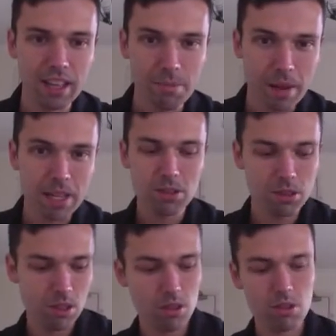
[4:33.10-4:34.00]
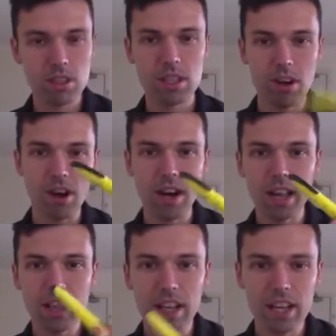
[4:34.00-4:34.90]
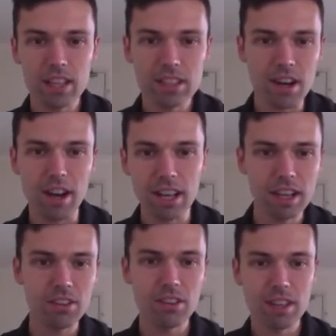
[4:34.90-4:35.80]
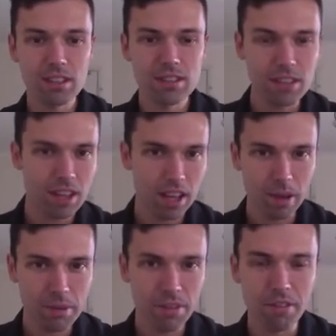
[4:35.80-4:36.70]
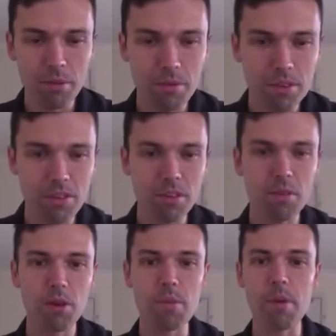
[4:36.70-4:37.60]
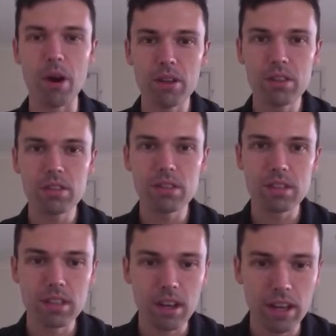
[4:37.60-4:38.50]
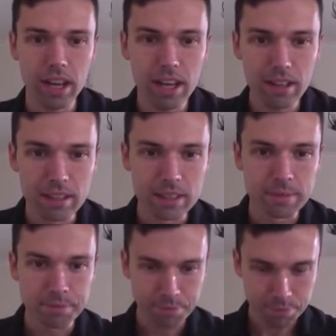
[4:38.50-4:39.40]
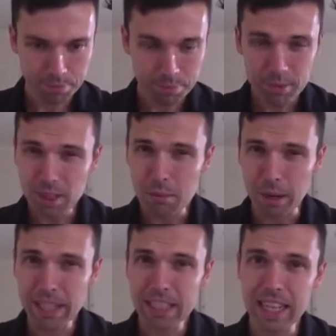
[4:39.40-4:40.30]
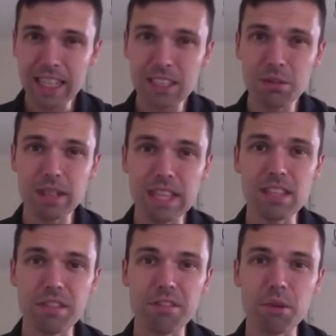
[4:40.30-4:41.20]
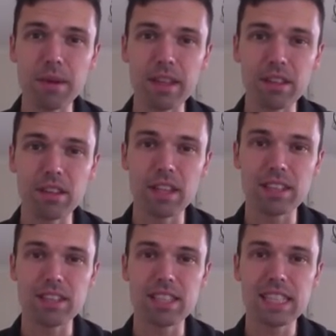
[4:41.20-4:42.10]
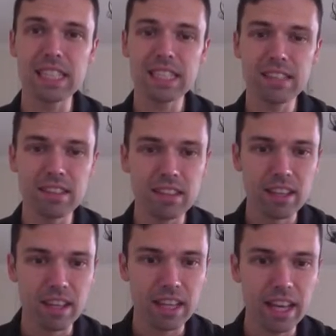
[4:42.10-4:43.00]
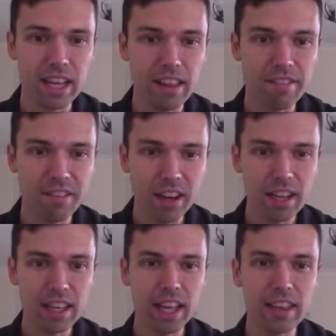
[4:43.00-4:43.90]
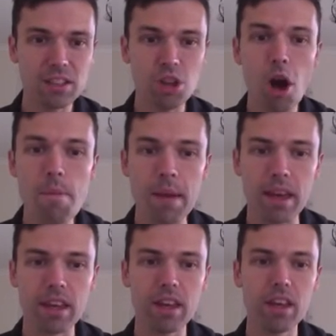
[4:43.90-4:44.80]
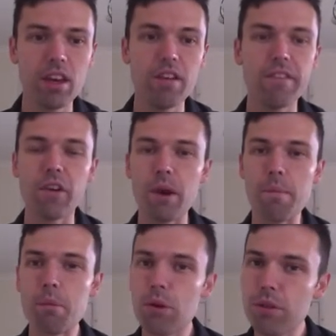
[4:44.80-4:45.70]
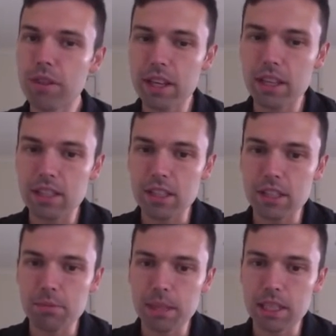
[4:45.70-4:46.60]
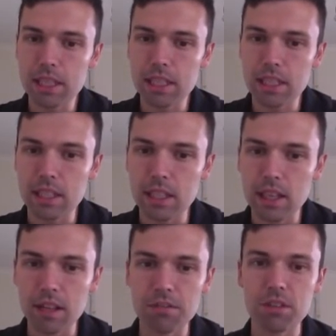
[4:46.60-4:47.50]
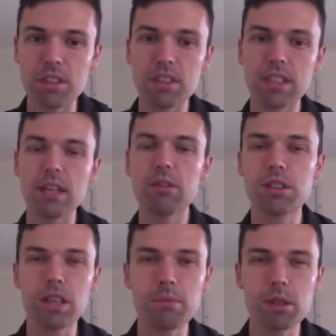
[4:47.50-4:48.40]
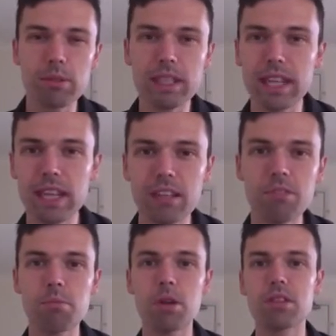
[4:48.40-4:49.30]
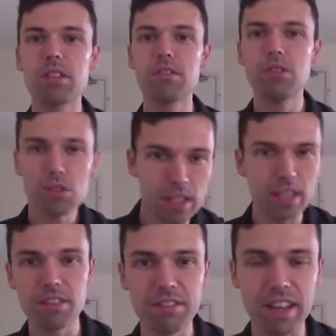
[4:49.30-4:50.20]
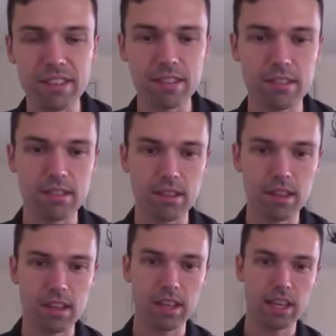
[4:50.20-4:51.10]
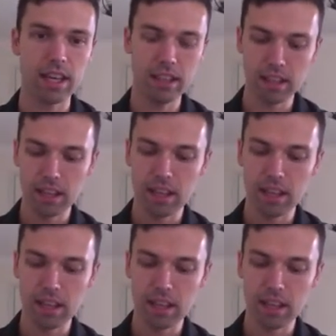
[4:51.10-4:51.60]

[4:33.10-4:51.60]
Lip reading: Make sure you're using your highlighter to highlight all these different components, okay? Break it down into an easier format that you'll understand, okay? And then finally, and the topic for improving accessibility, for distinguishing between negative and positive user interfaces, okay?